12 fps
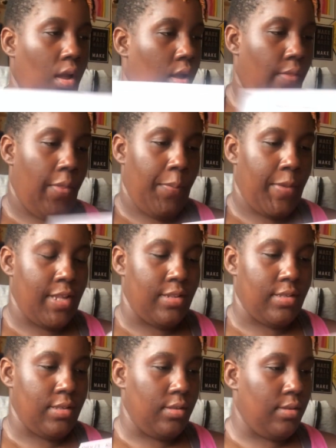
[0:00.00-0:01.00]
color
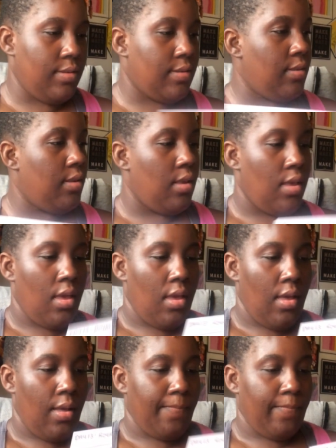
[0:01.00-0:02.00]
pencils,
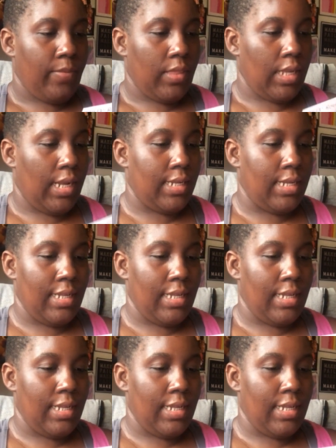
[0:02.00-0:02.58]
and